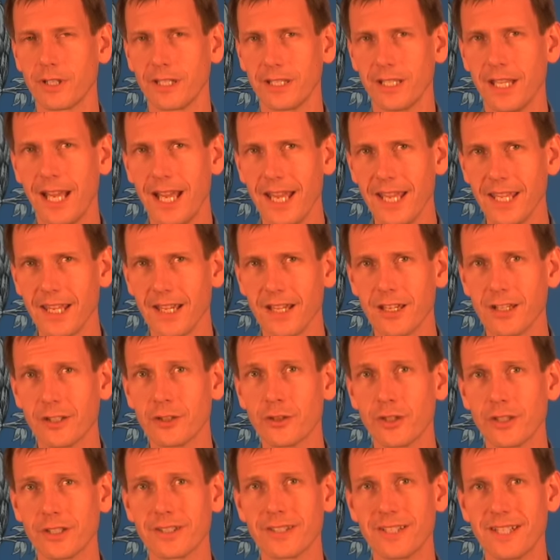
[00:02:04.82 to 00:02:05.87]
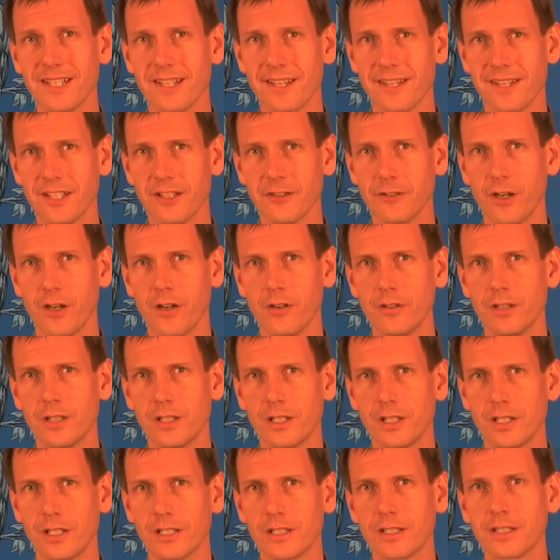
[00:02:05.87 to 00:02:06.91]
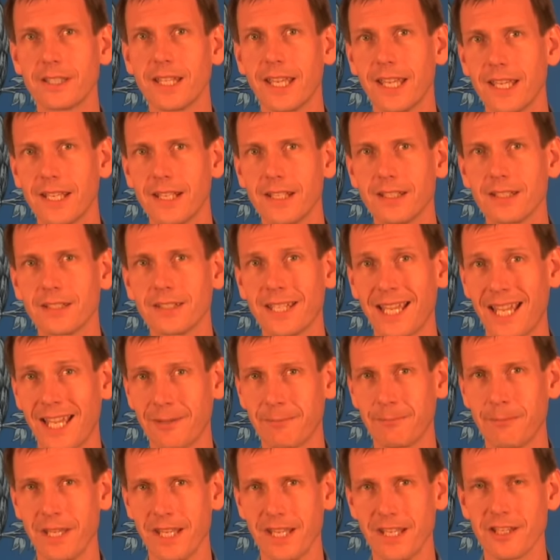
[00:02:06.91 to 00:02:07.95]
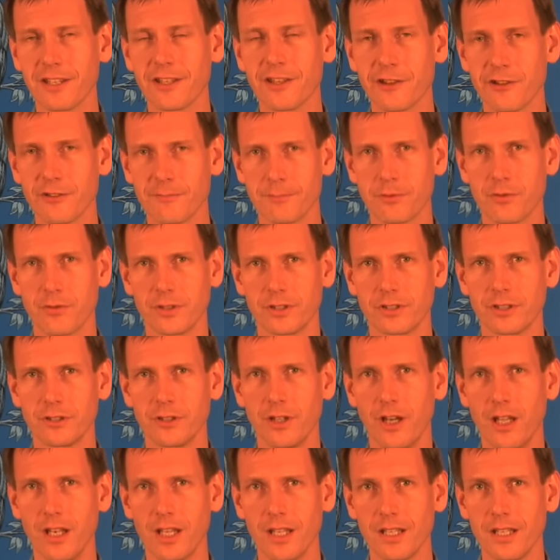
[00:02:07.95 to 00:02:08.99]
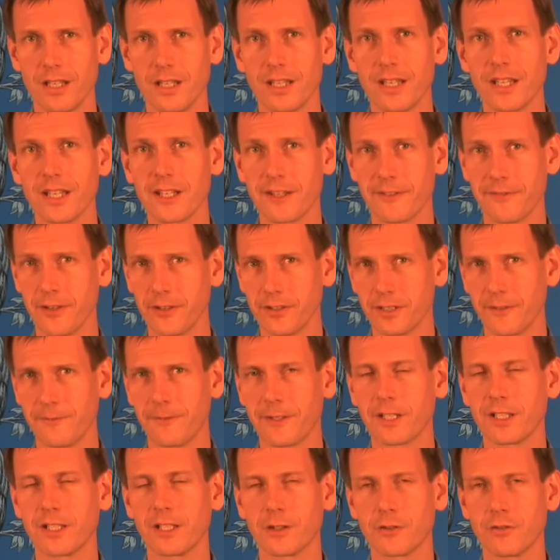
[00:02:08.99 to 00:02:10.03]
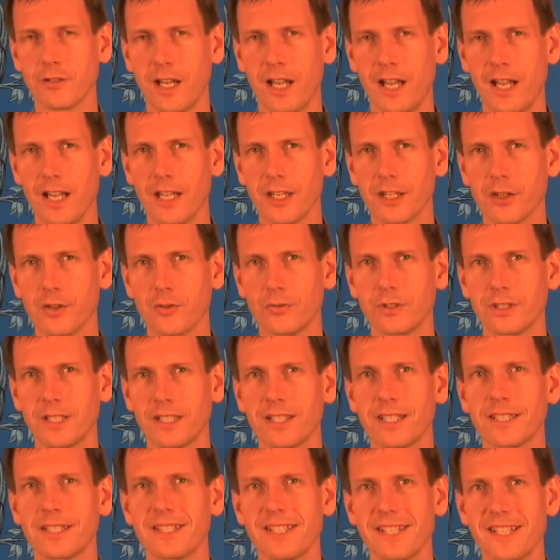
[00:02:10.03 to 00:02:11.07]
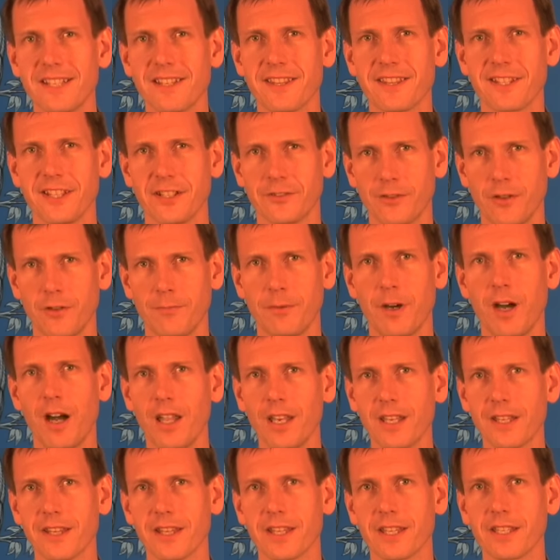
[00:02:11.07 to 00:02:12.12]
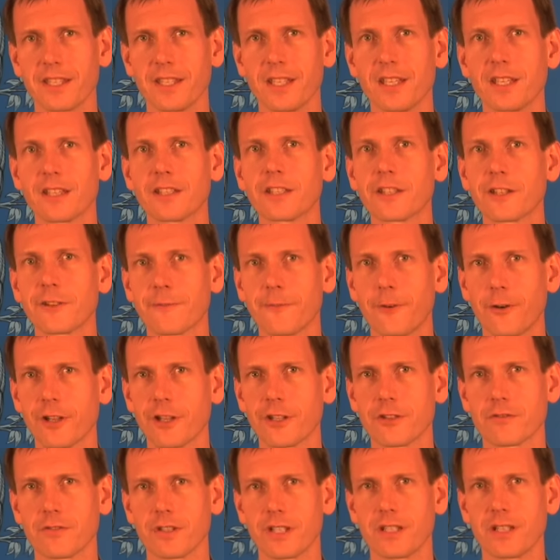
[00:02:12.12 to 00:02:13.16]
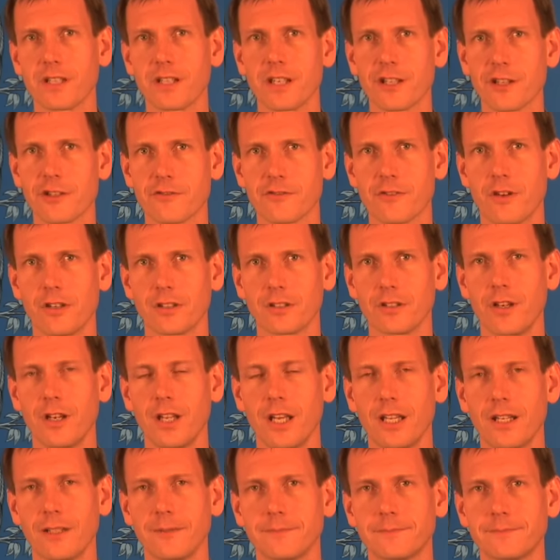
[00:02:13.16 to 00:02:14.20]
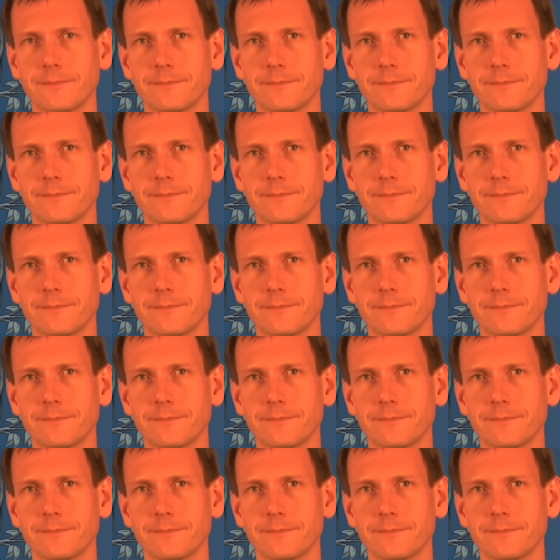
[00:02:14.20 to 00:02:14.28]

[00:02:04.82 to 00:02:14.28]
a little higher, not near zero, then that may support the dollar. It is very difficult to argue that a near zero policy is fostering a strong dollar.